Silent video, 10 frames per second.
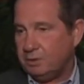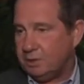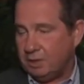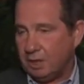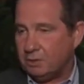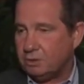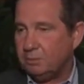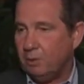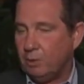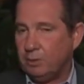The city council is
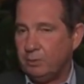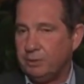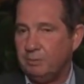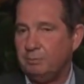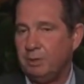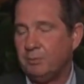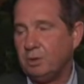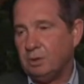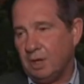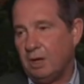going to be working with them, but I'm
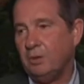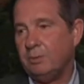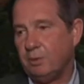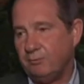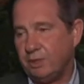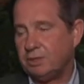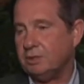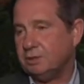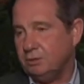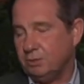going to allow the
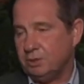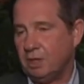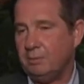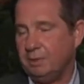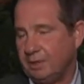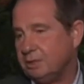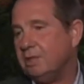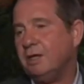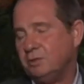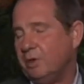professionals to do their job, and that's
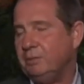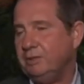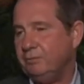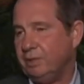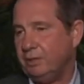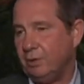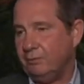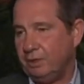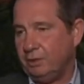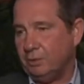that's why I believe they
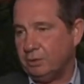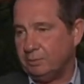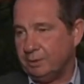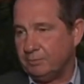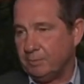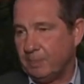gravitated towards me.